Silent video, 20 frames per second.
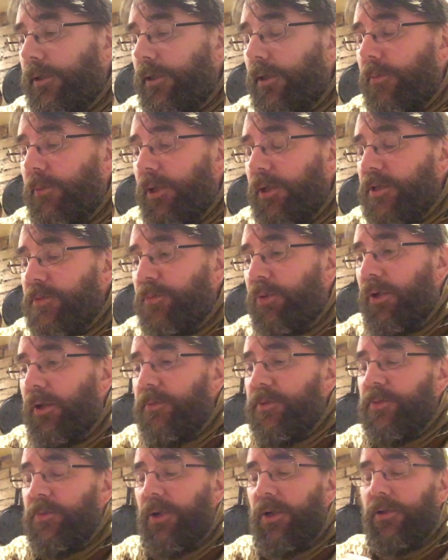amongst
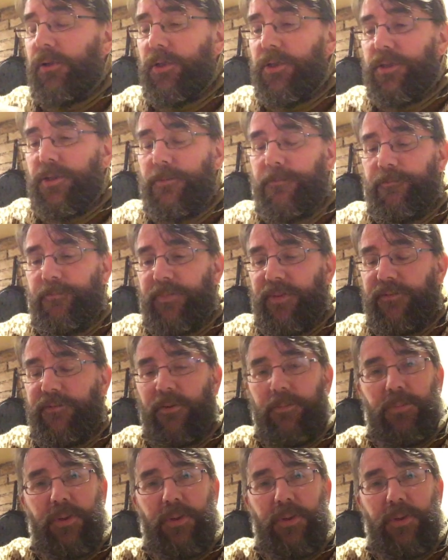pipe smokers for